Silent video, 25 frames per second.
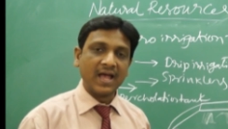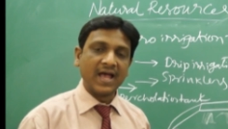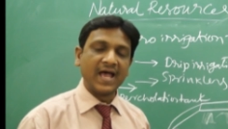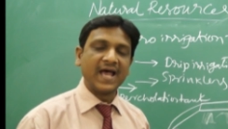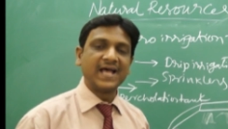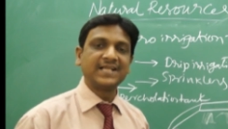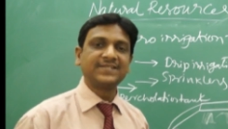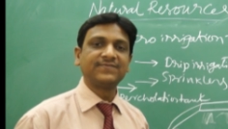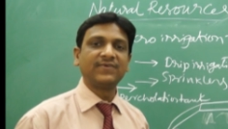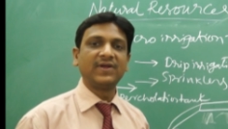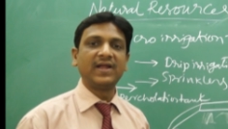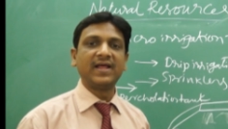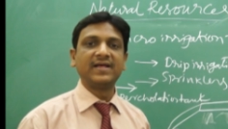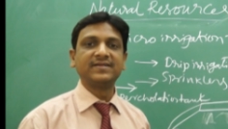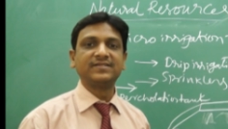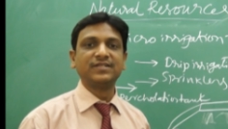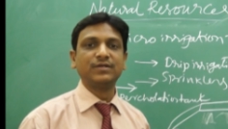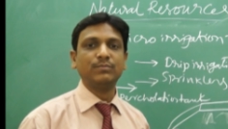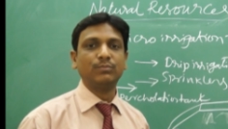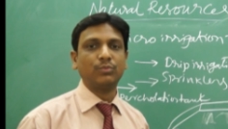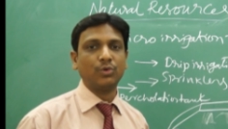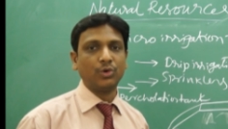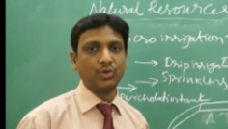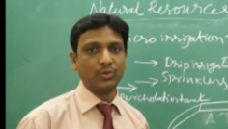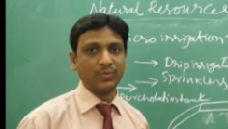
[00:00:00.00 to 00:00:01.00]
as well as
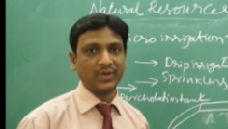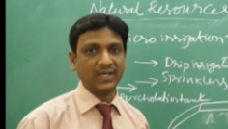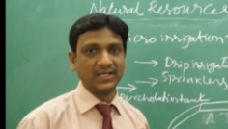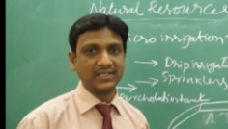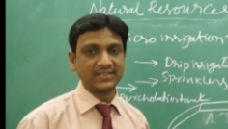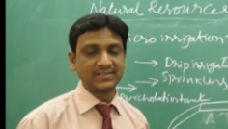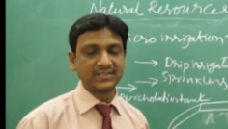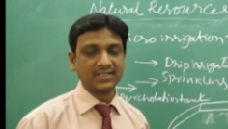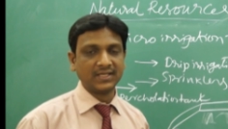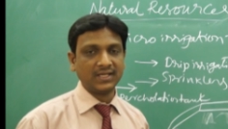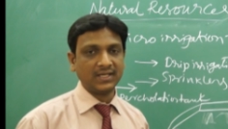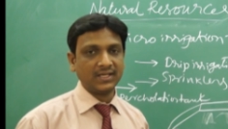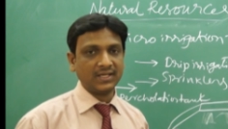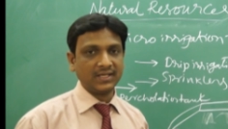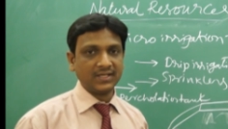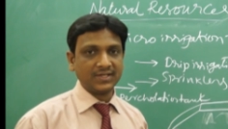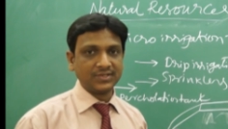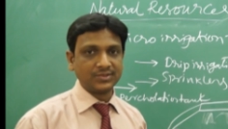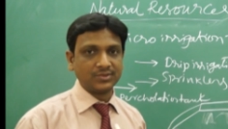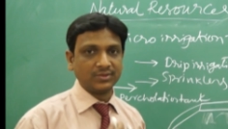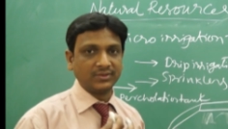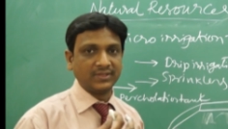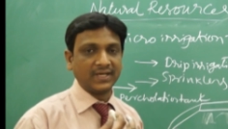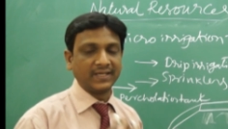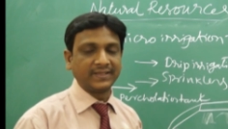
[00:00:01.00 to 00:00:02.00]
in bore wells.
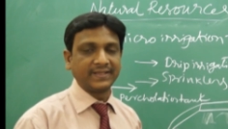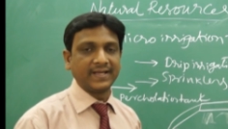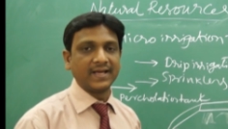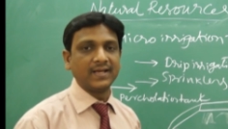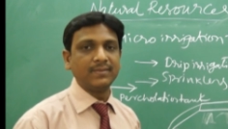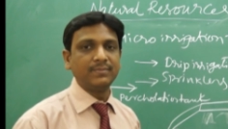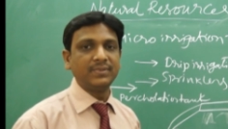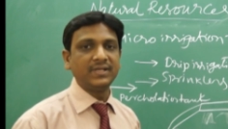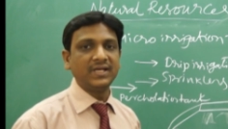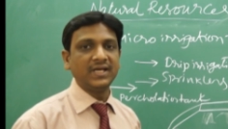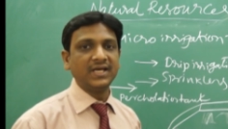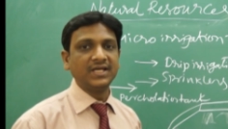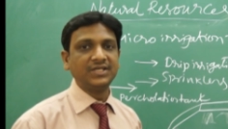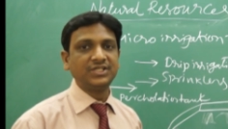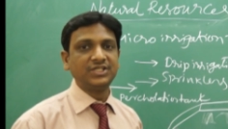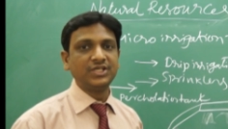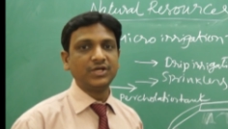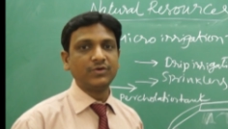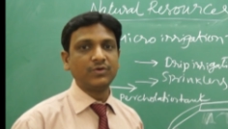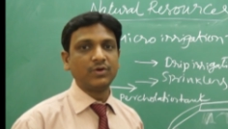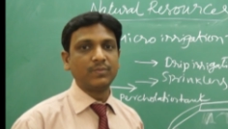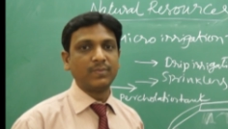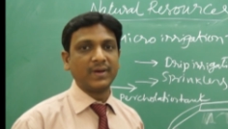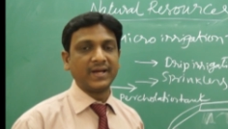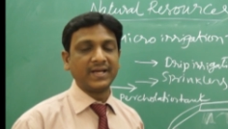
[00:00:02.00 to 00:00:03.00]
So that can be
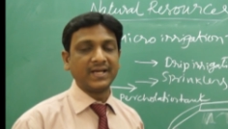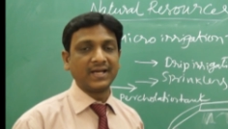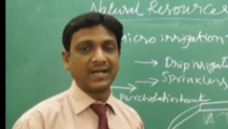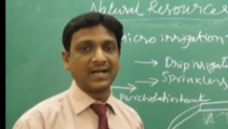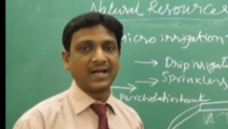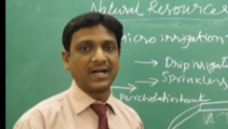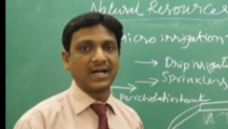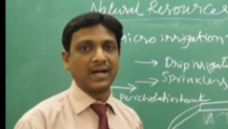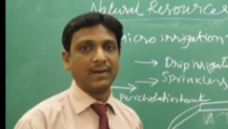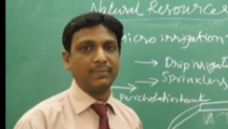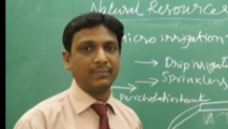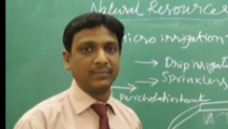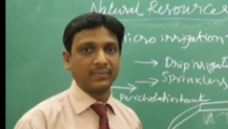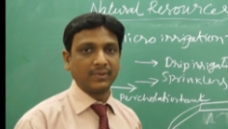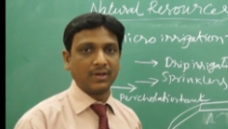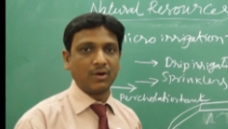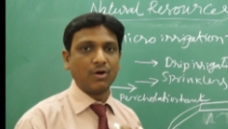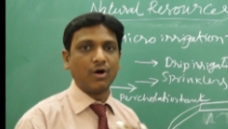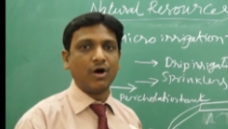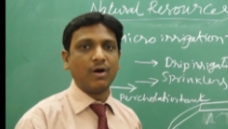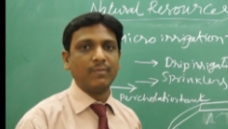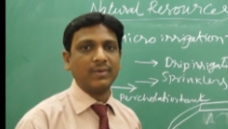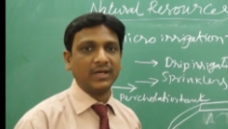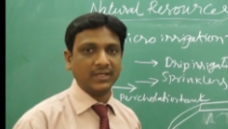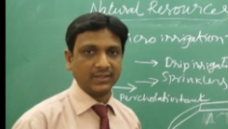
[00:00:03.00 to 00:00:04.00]
achieved by a com
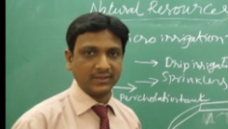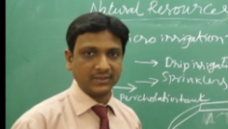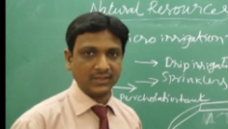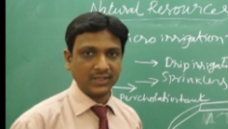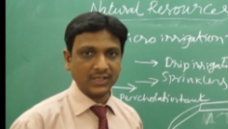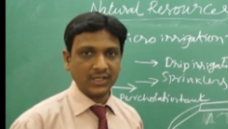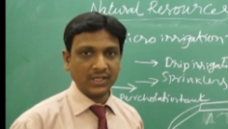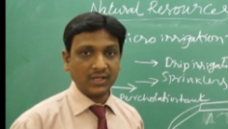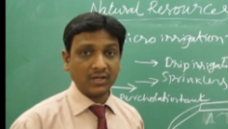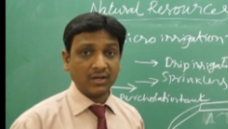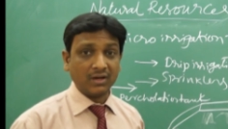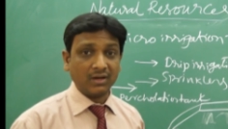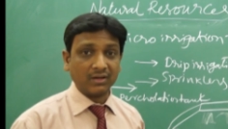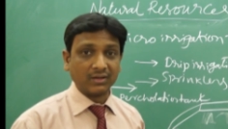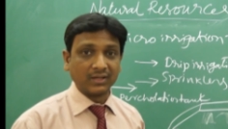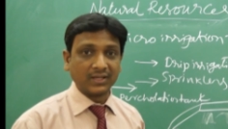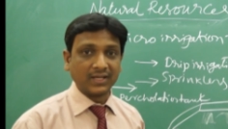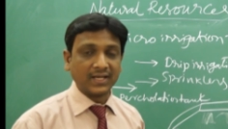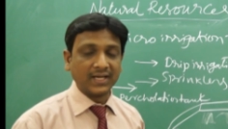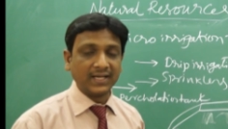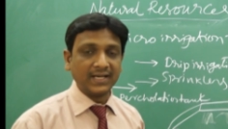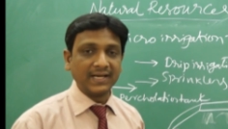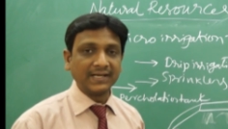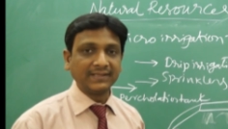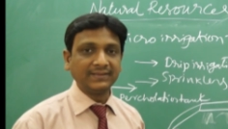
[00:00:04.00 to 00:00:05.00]
common or
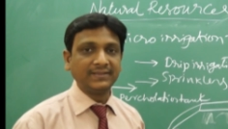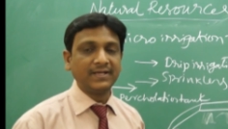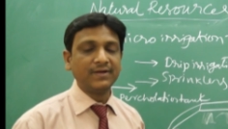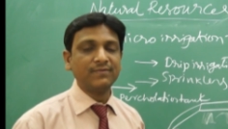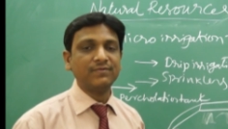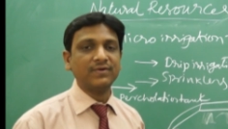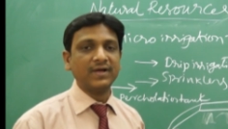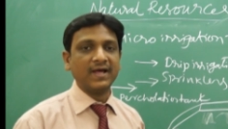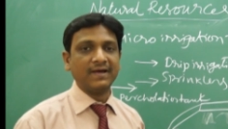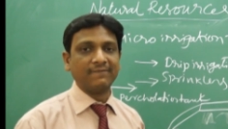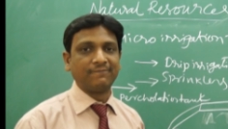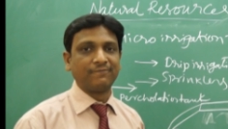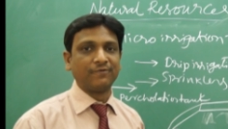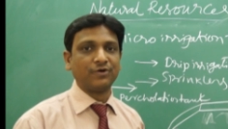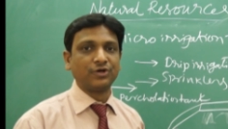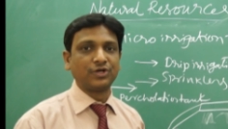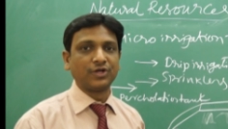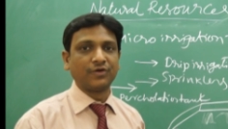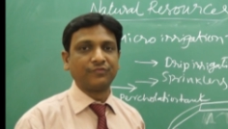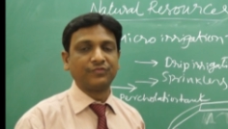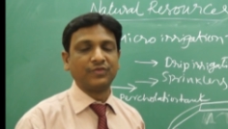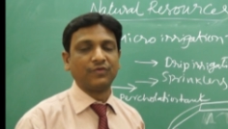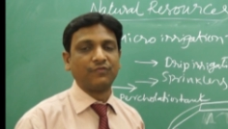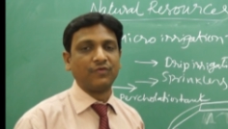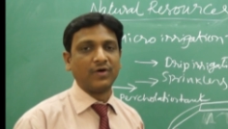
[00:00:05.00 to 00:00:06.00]
collective effort
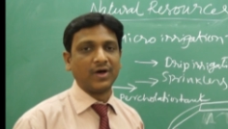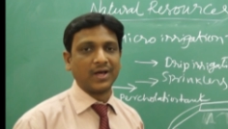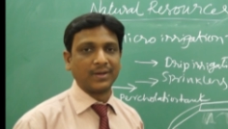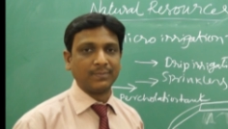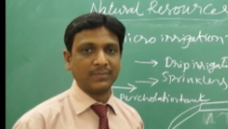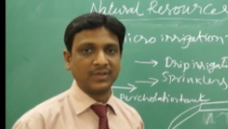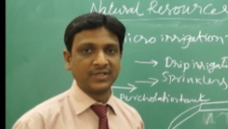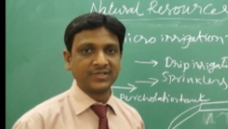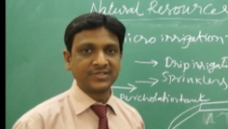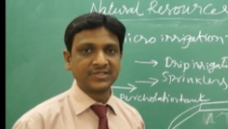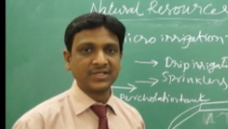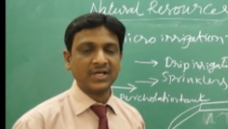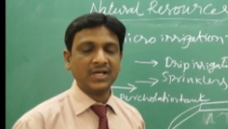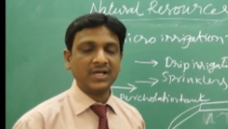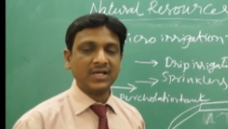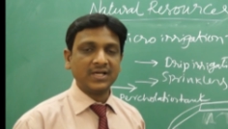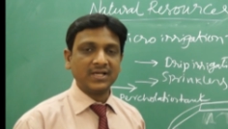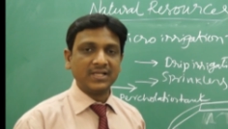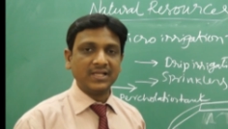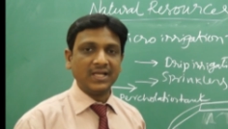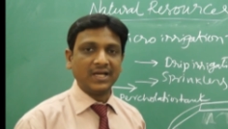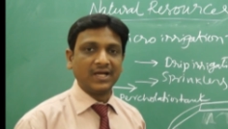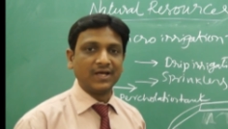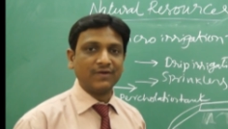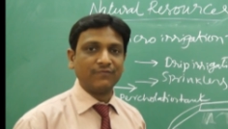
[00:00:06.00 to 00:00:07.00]
of the farmers.
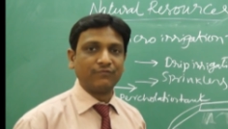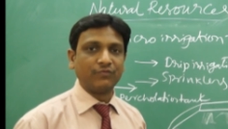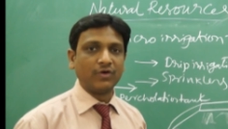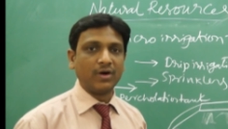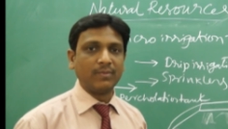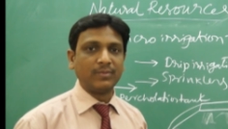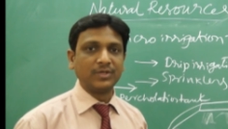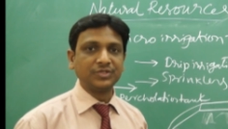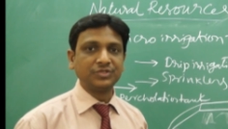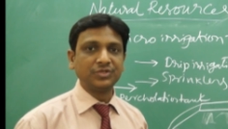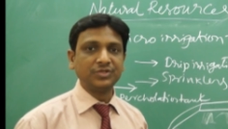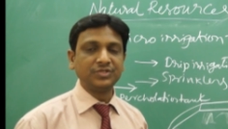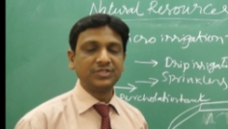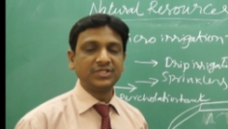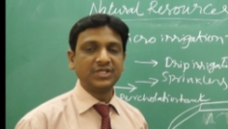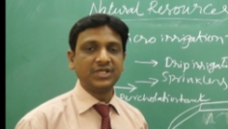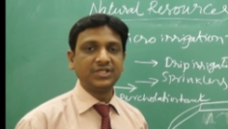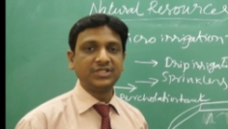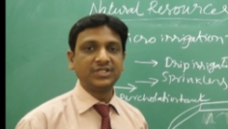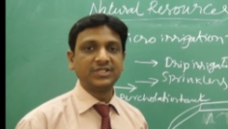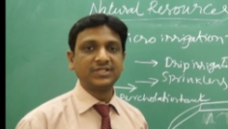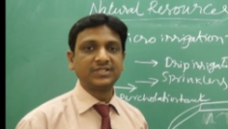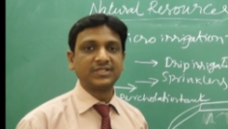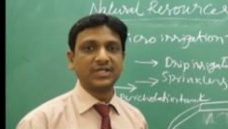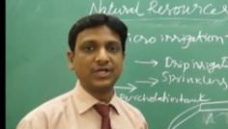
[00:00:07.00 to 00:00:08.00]
They can form
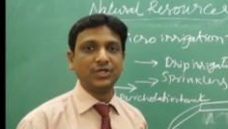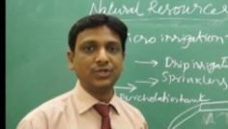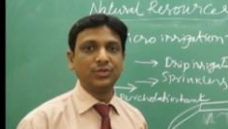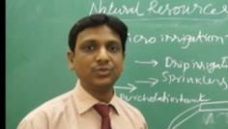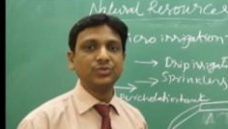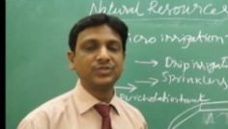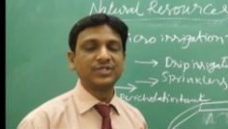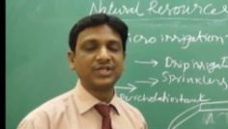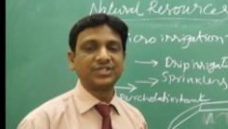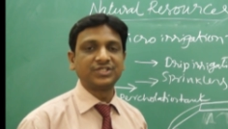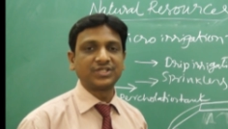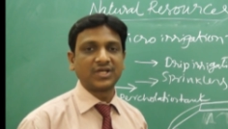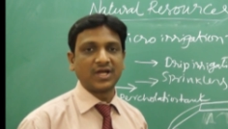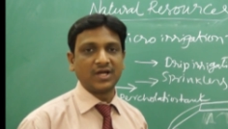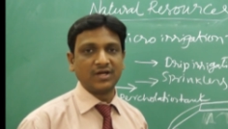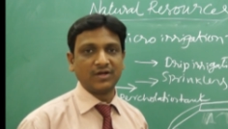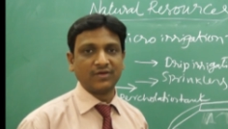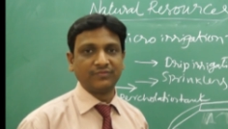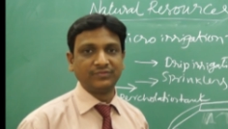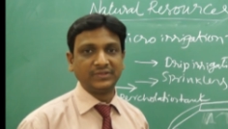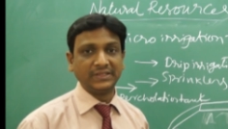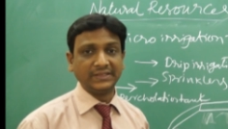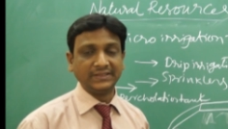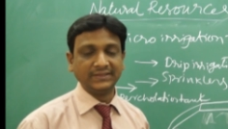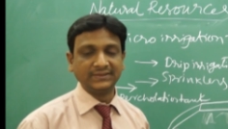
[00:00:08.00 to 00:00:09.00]
associations and do such kind
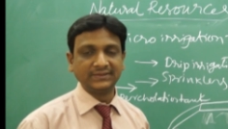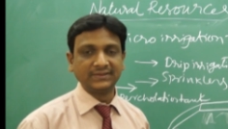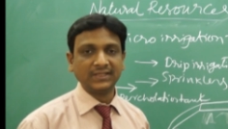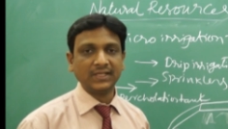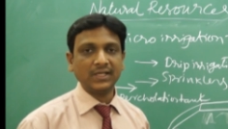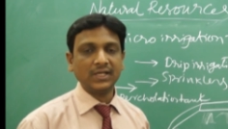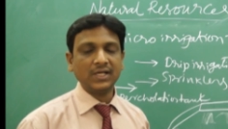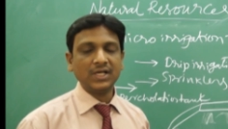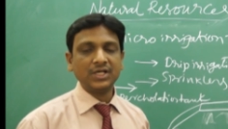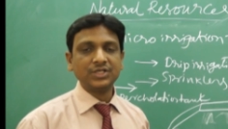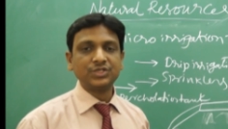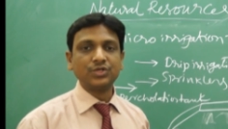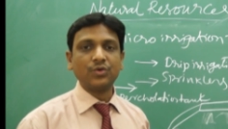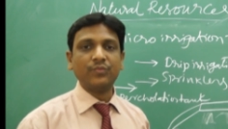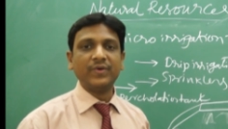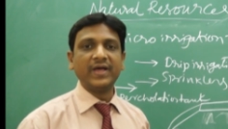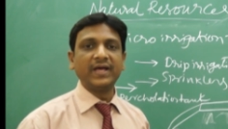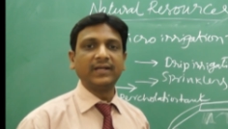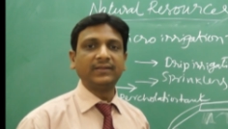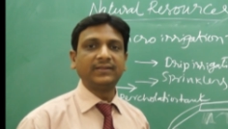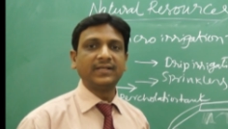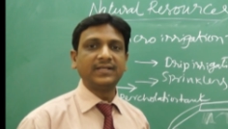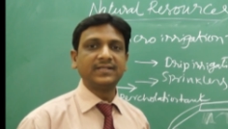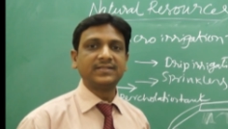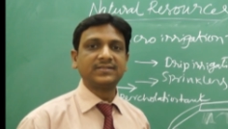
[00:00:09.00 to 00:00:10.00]
of things. So
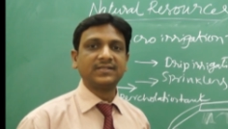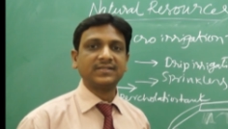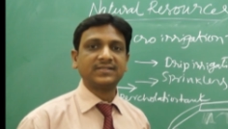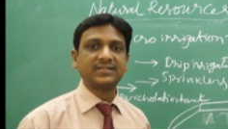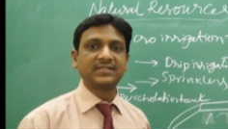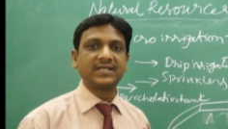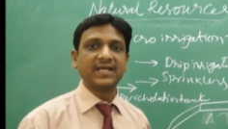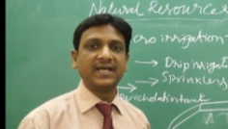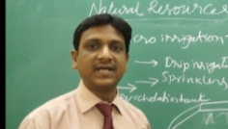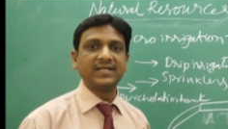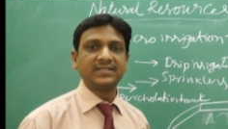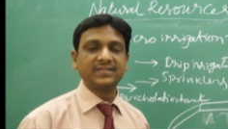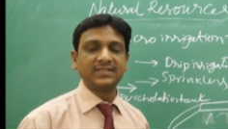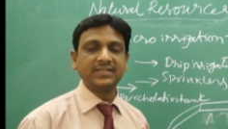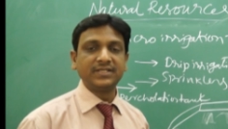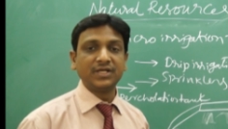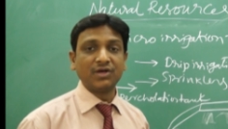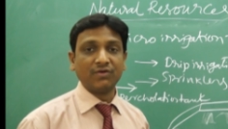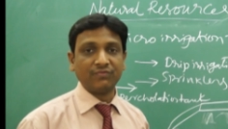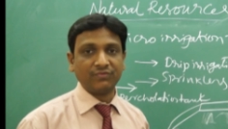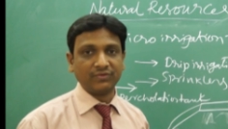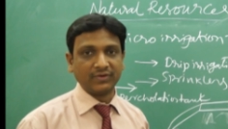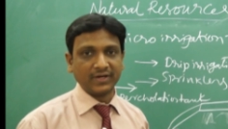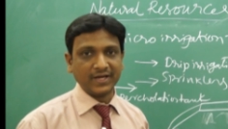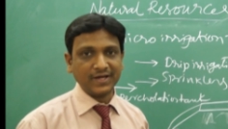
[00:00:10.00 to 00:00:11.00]
where there is a scarcity
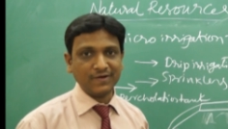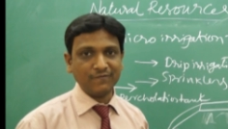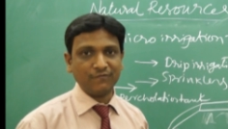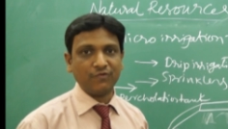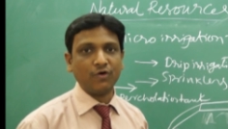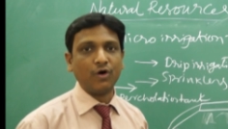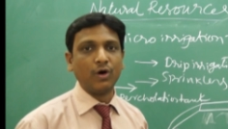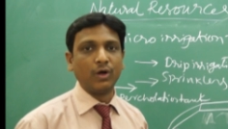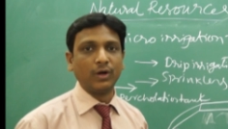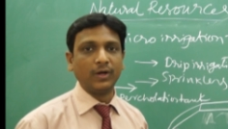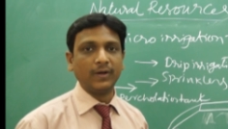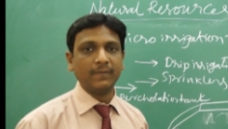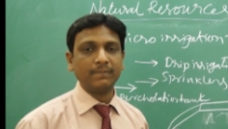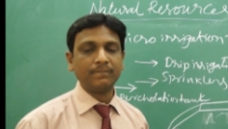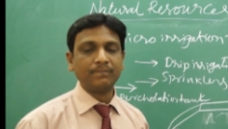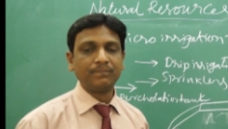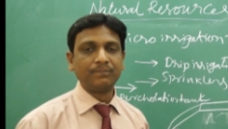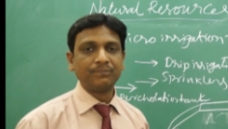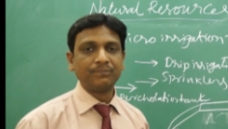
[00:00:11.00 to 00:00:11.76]
of rainfall,